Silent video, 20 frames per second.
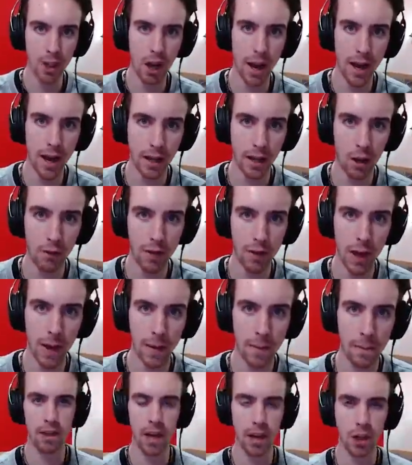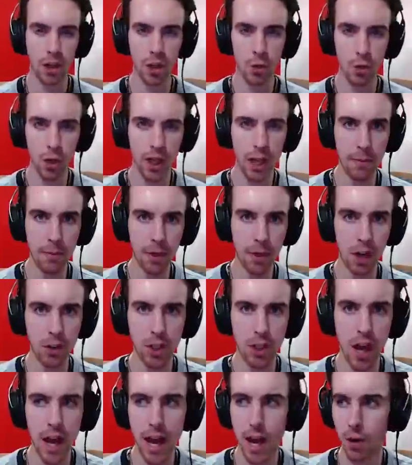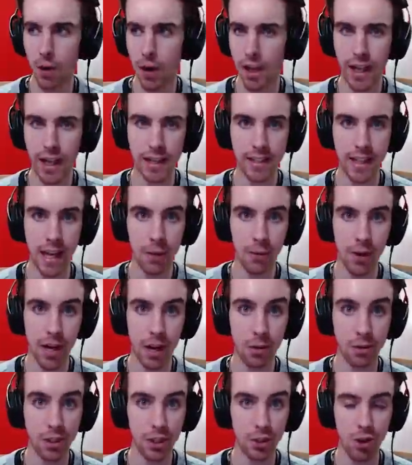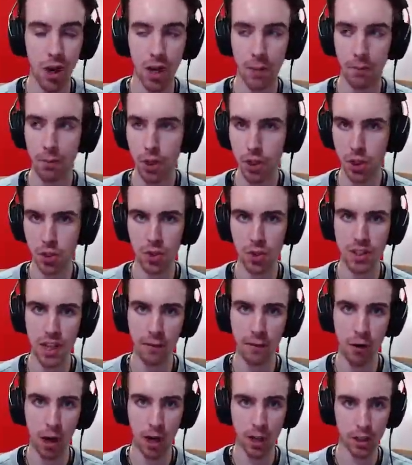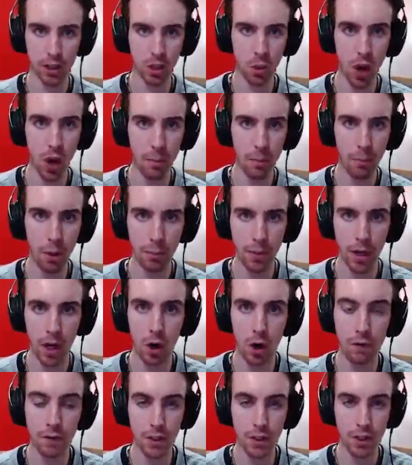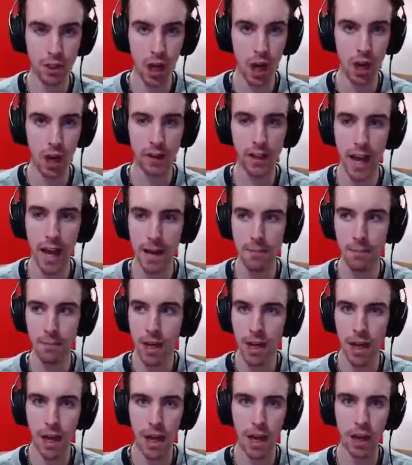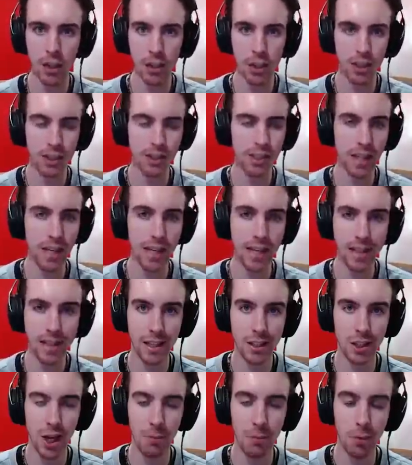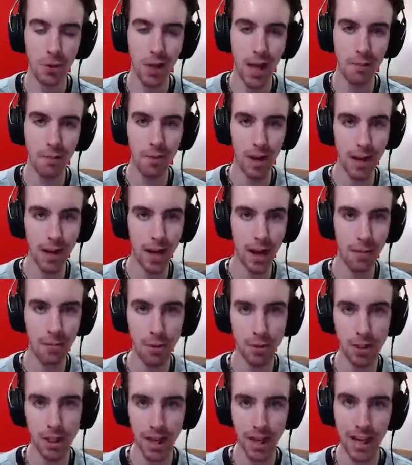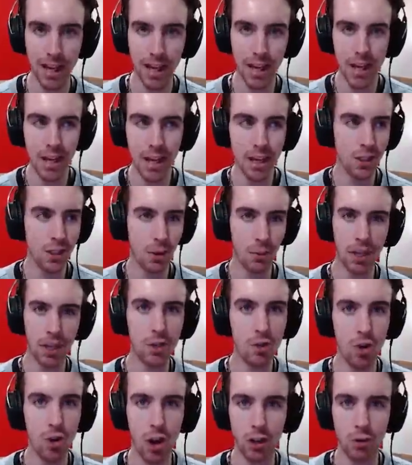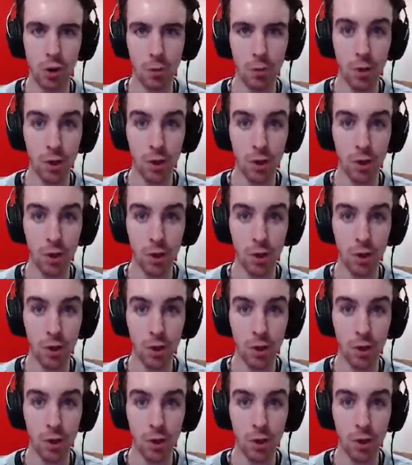heading over there. You're going to want to keep a close eye out in case anyone else is trying to push you. The safe crackers are quite popular off the start of the game. As you can see in the example gameplay I'm using here, someone did try and drop on the